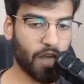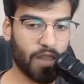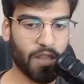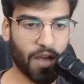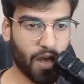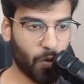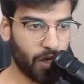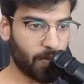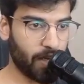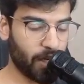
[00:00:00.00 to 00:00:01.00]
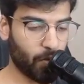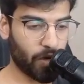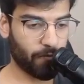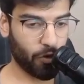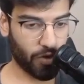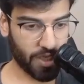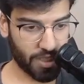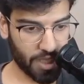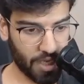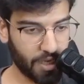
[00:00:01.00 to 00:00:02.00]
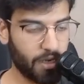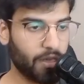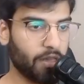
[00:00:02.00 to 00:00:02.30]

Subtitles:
The availability workflow is done.